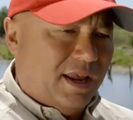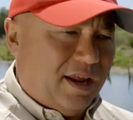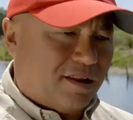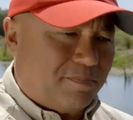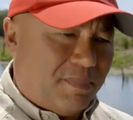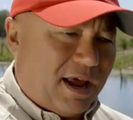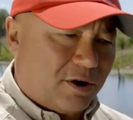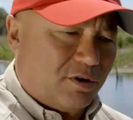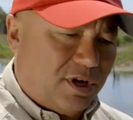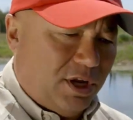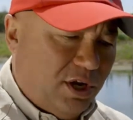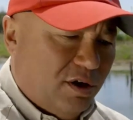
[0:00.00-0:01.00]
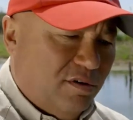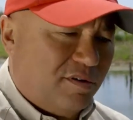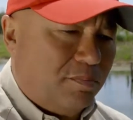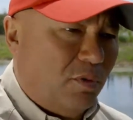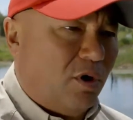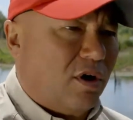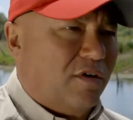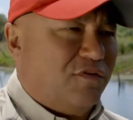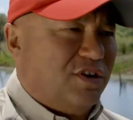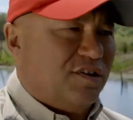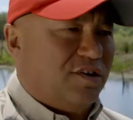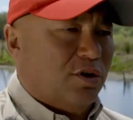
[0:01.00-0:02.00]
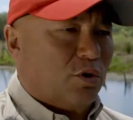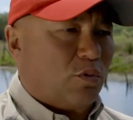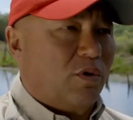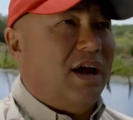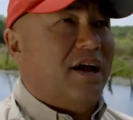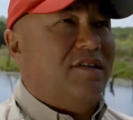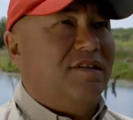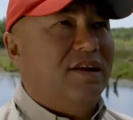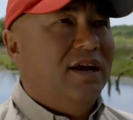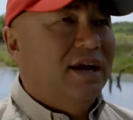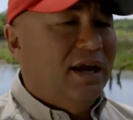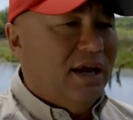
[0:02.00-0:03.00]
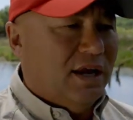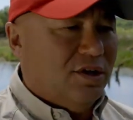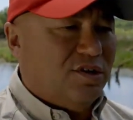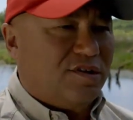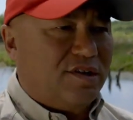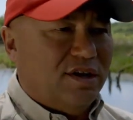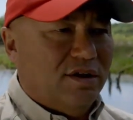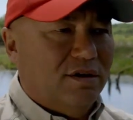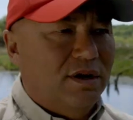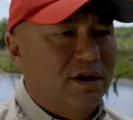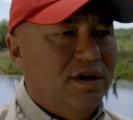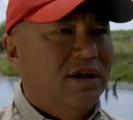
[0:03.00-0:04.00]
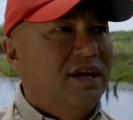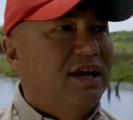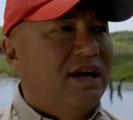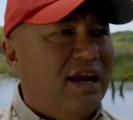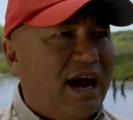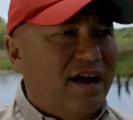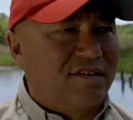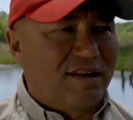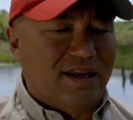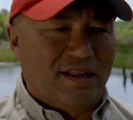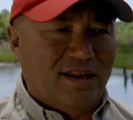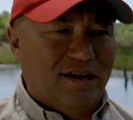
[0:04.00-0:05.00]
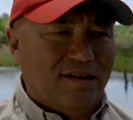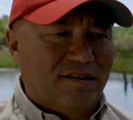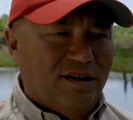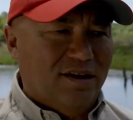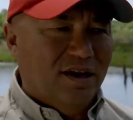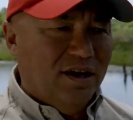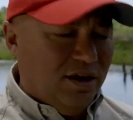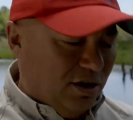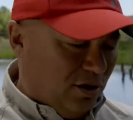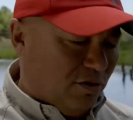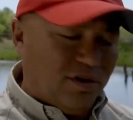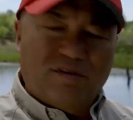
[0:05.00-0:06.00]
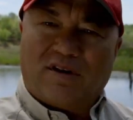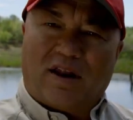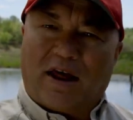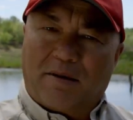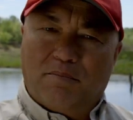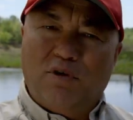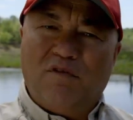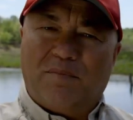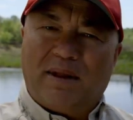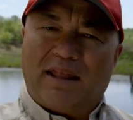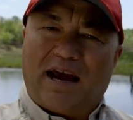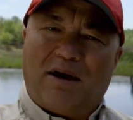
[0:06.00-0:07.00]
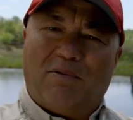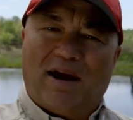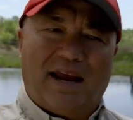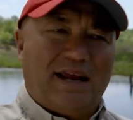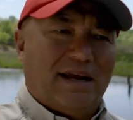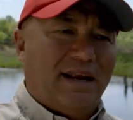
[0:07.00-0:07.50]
it's better to use more of just your wrist and just to cast like this, and don't use a lot of movement that way.